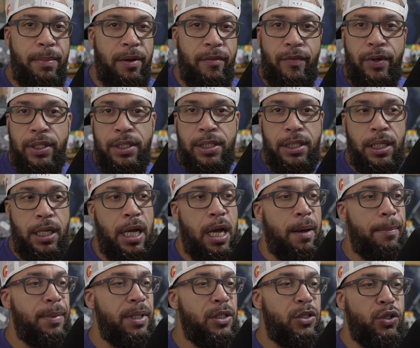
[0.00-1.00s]
make friends in the
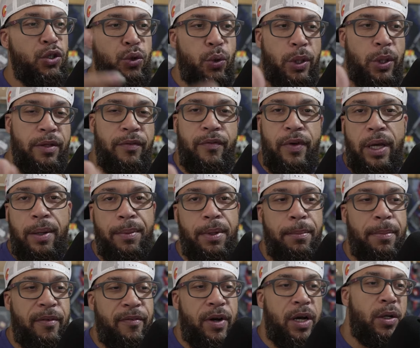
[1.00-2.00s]
comments, join the family
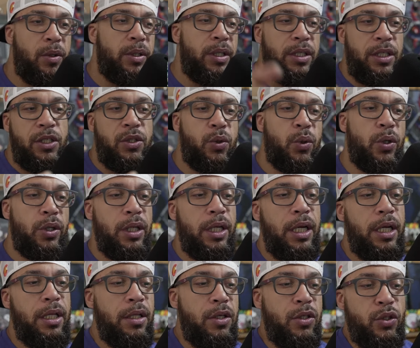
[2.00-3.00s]
by following the Discord
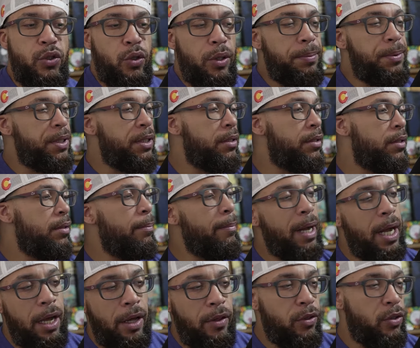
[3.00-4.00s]
link in the description.
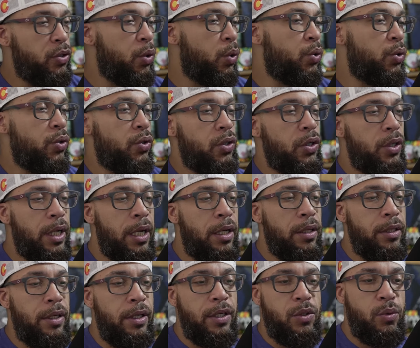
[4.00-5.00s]
My other socials are
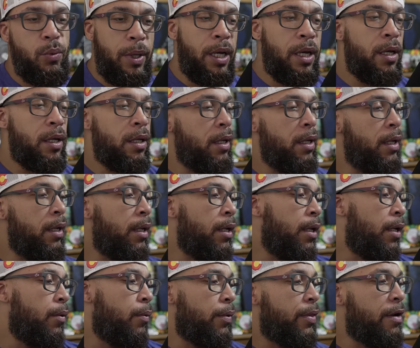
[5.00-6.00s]
down there as well.
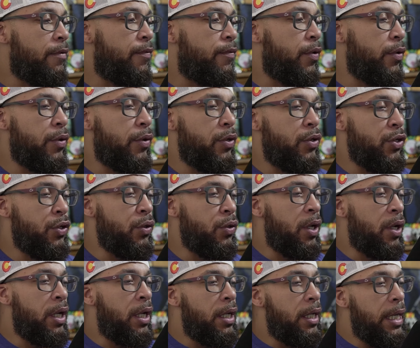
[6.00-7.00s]
Without further ado,
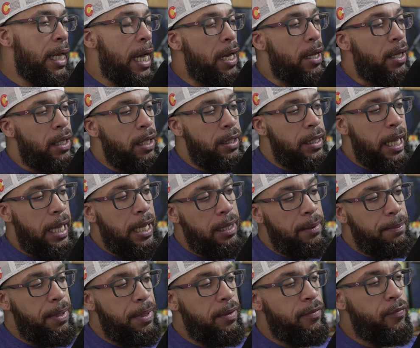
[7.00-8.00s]
now, the
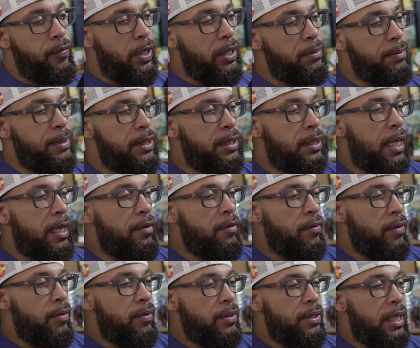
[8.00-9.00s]
AMP Freshman
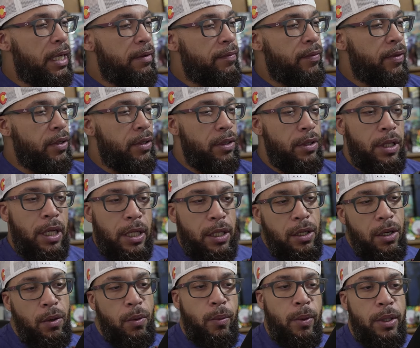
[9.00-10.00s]
Cypher, you're like,
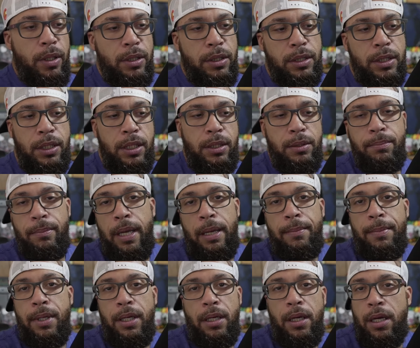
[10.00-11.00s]
yo, what is this?
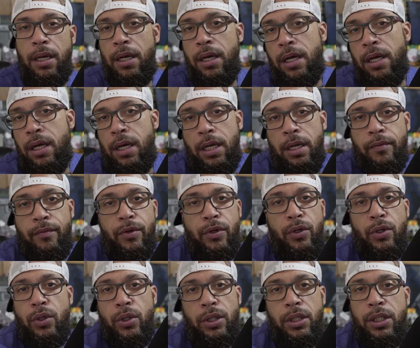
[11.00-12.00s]
Maybe if you're
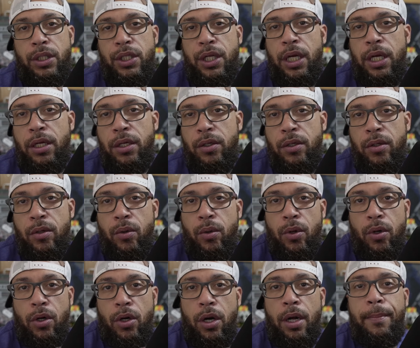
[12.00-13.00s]
new to the channel,
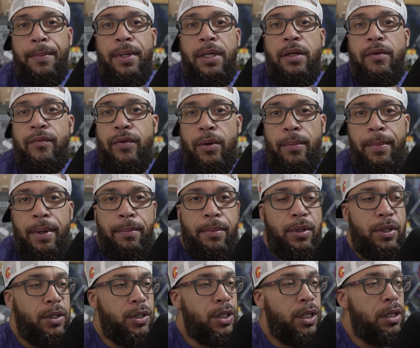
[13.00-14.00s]
or I mean, if you're a member
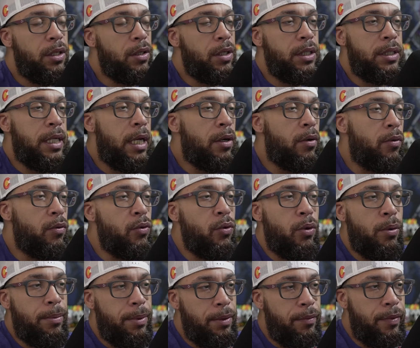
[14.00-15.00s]
of the channel, because I don't
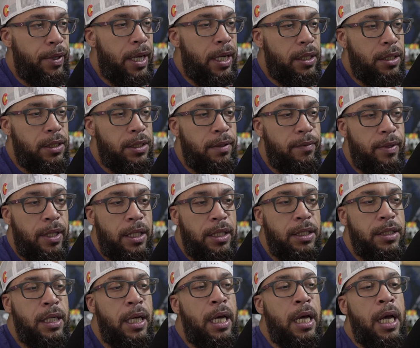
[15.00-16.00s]
normally react to stuff like
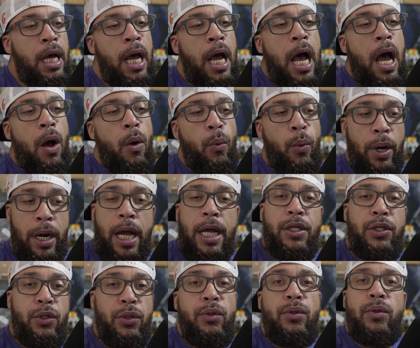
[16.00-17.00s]
this. What I
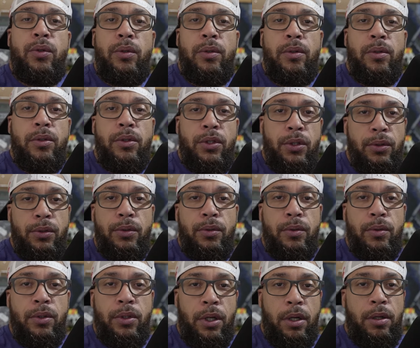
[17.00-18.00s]
do,
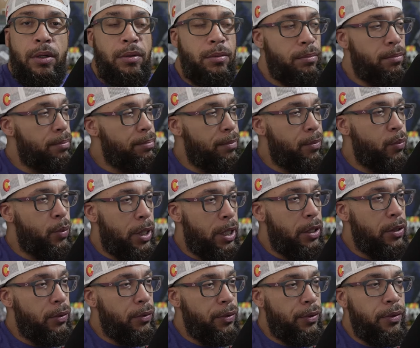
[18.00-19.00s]

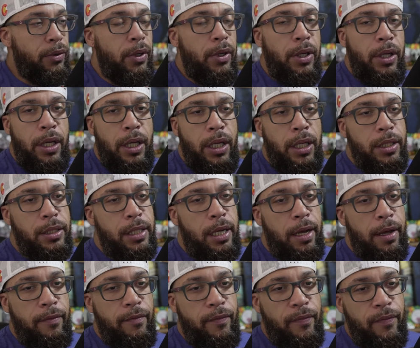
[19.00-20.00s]
is I